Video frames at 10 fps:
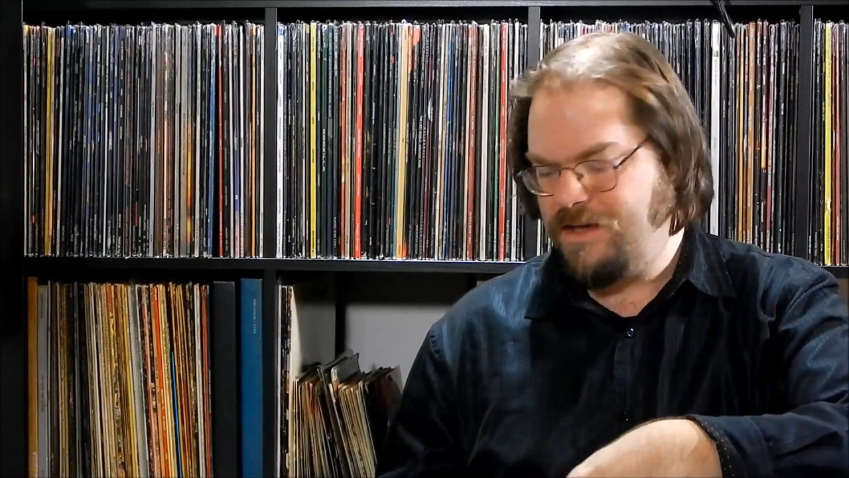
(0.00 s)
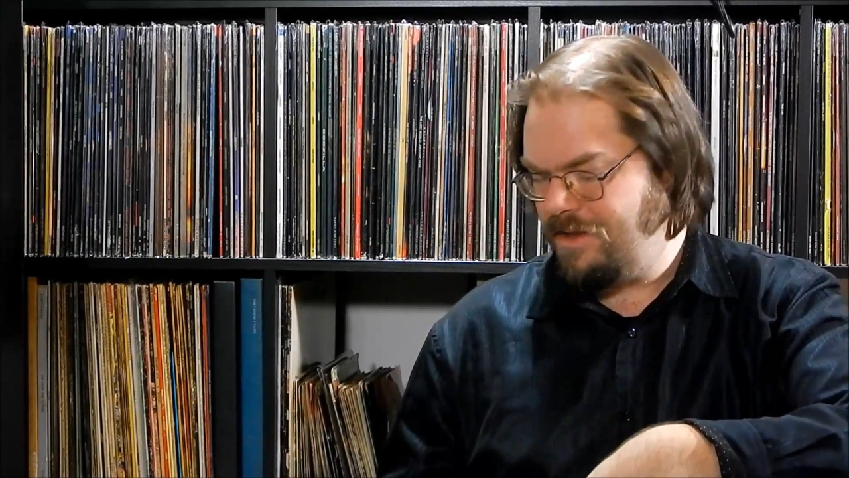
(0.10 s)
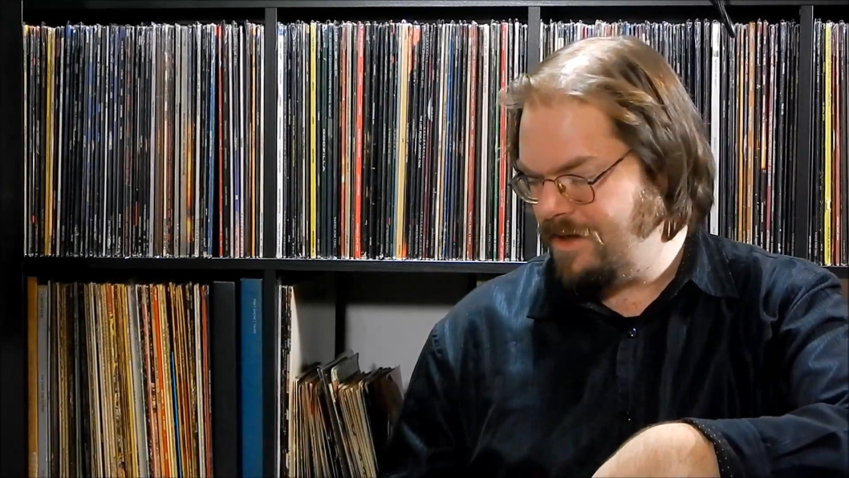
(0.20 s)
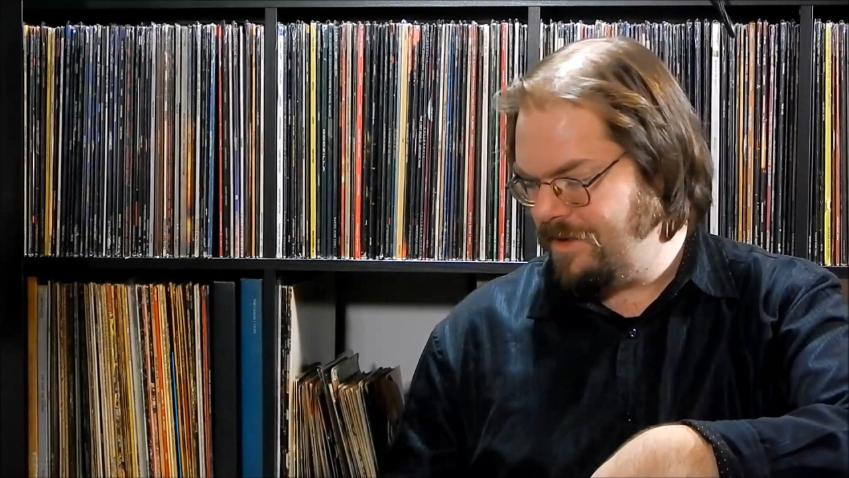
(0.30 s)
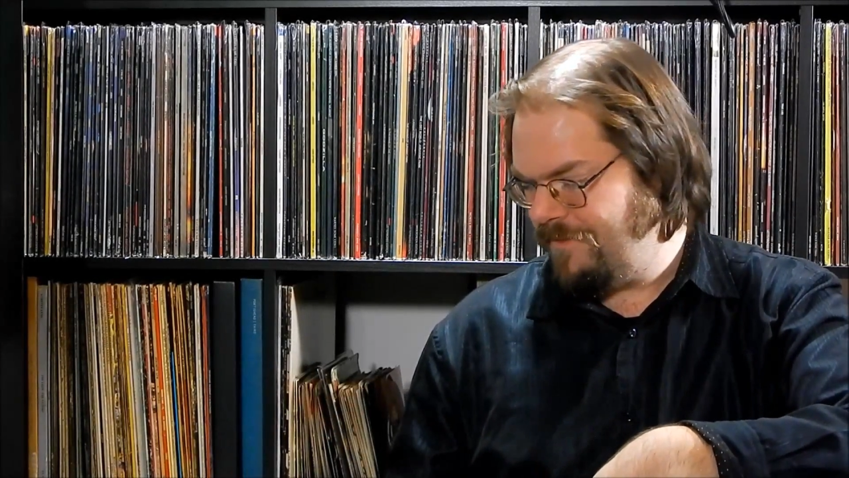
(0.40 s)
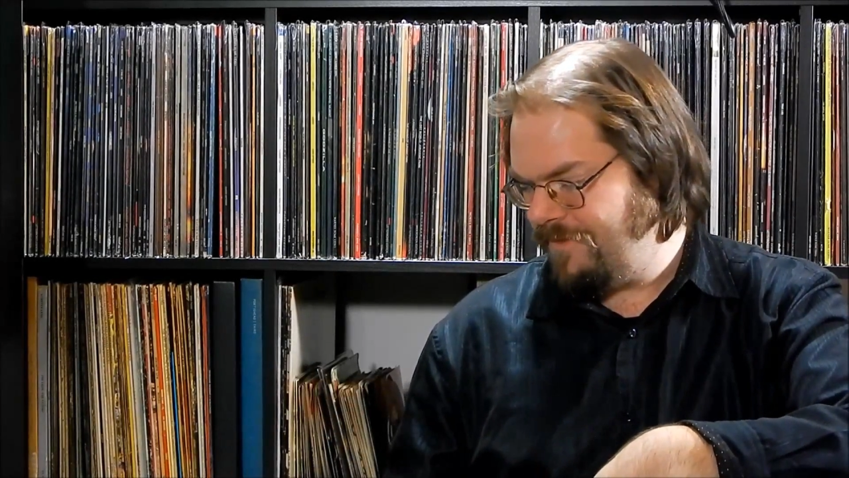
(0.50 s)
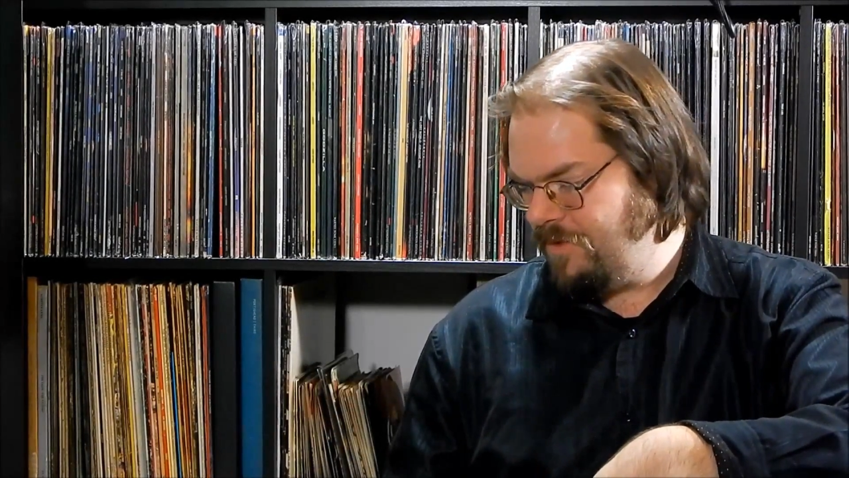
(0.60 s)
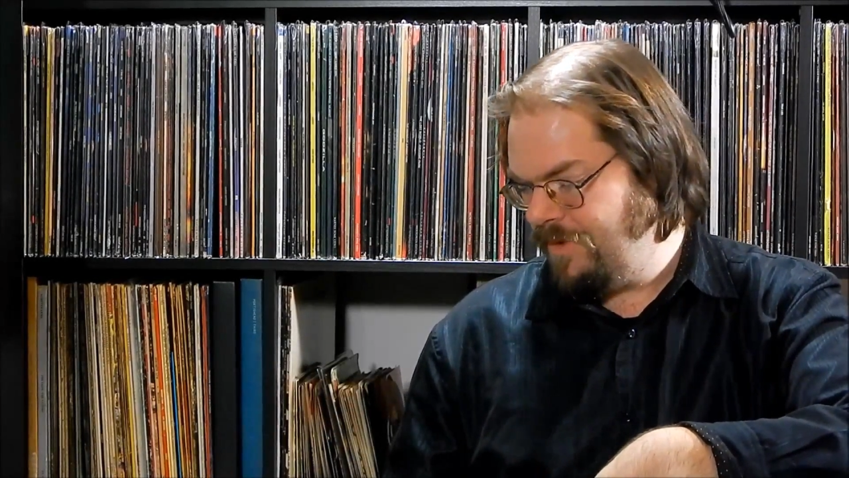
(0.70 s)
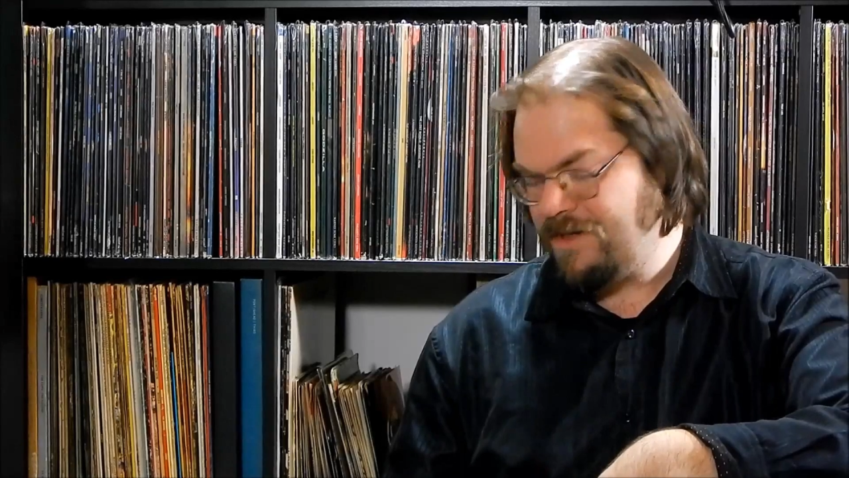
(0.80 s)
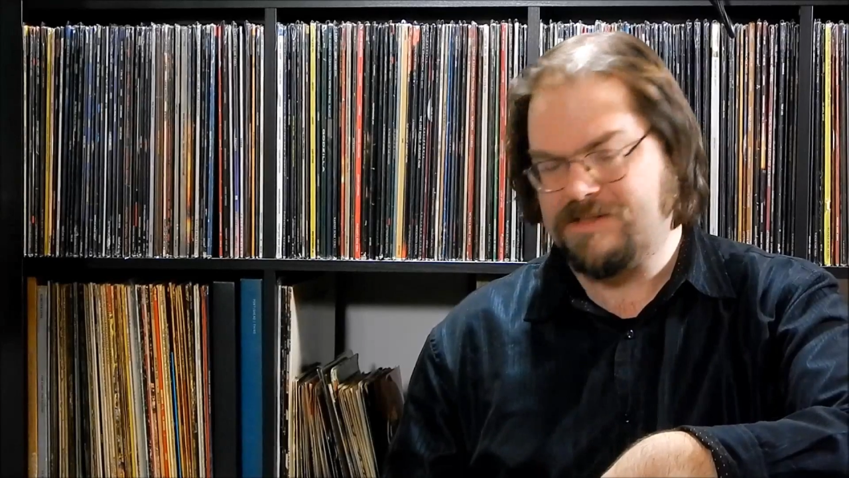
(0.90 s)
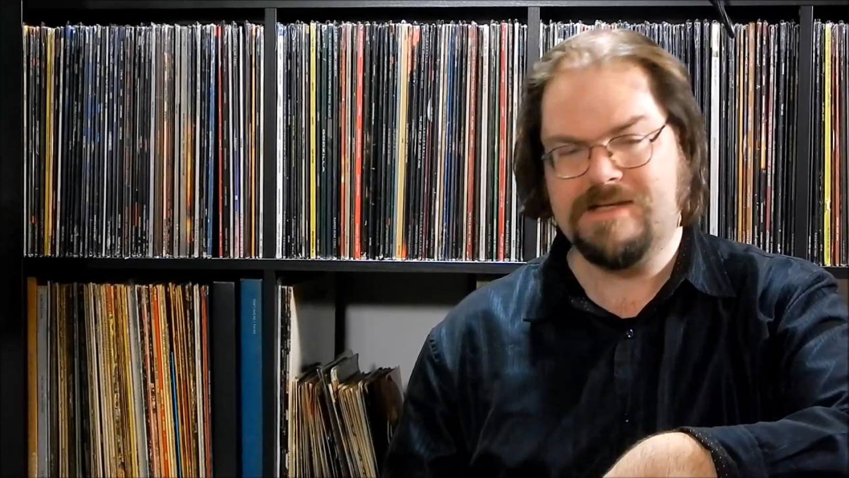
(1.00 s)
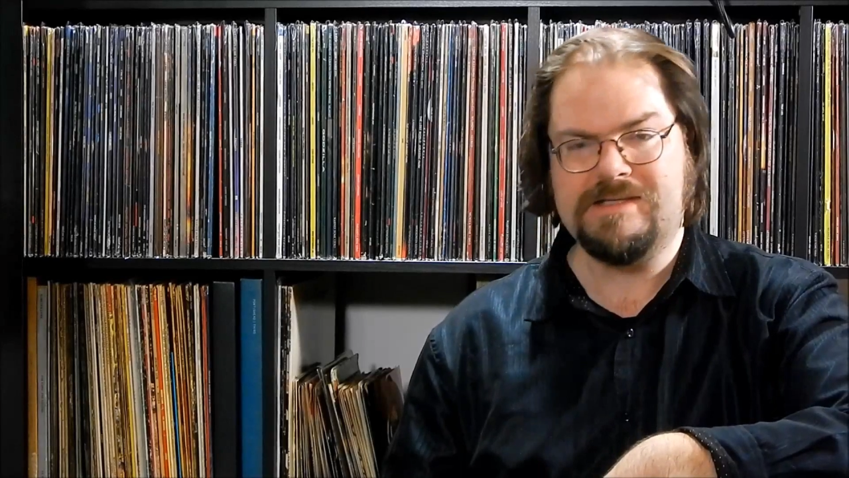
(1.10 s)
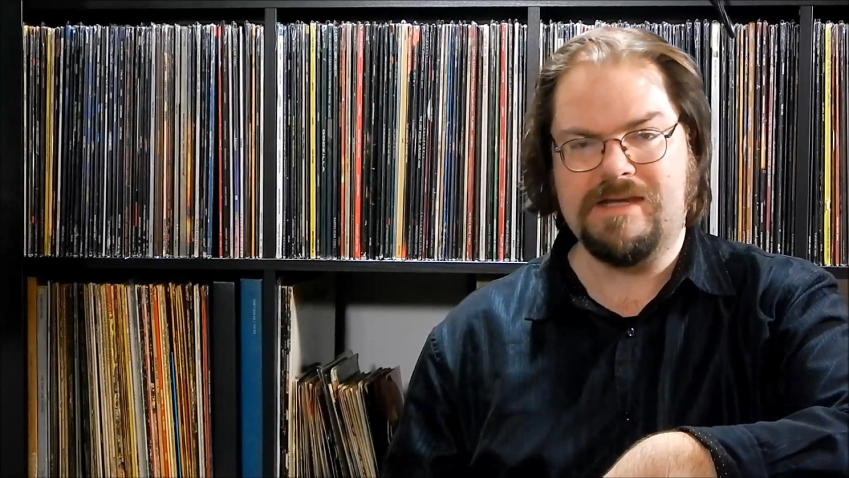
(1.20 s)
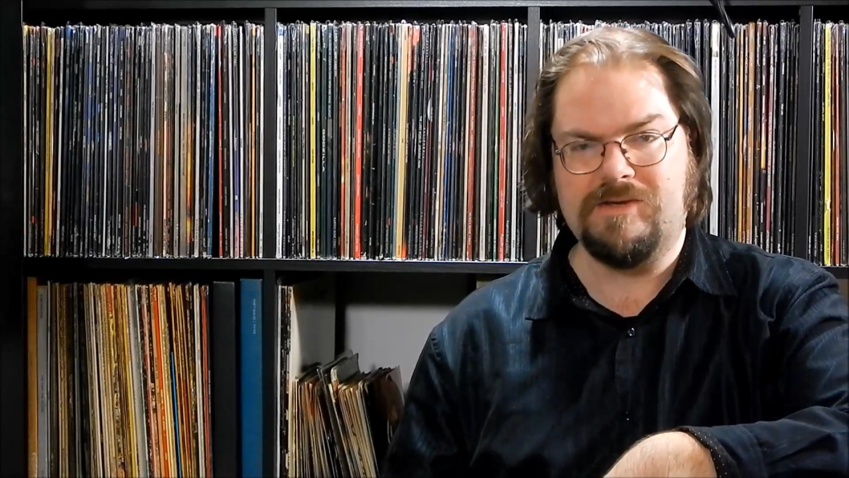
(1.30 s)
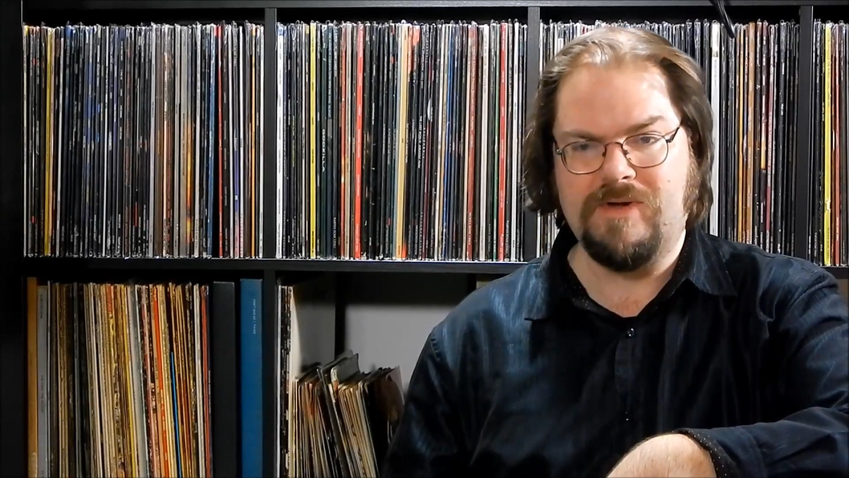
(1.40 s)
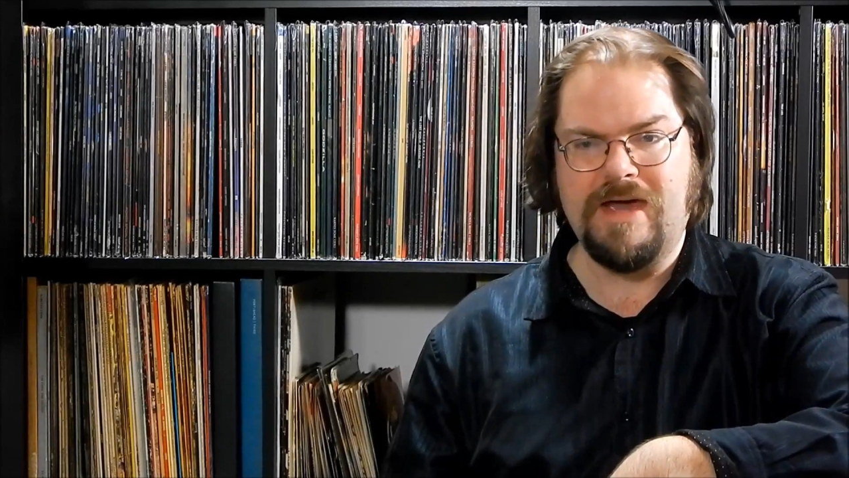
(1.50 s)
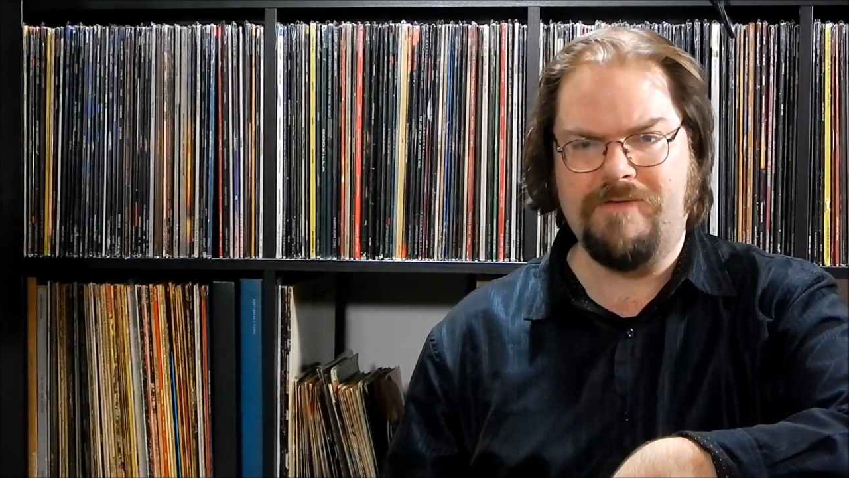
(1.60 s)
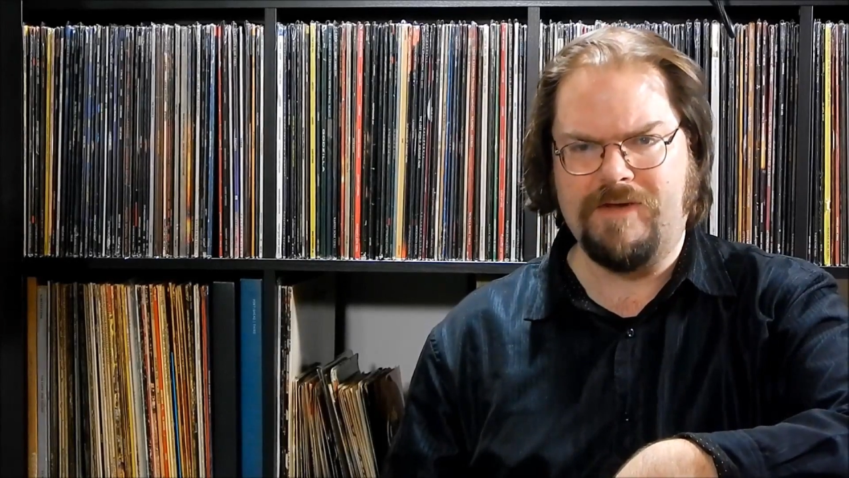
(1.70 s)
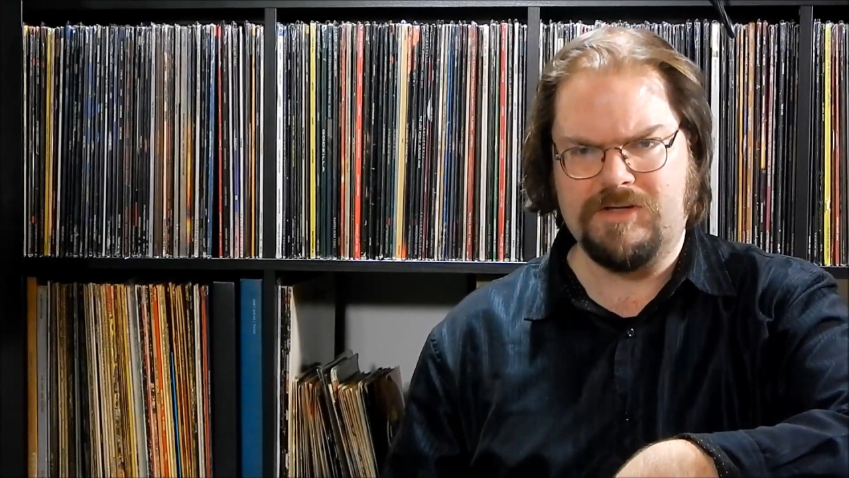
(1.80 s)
on the few box sets I do have.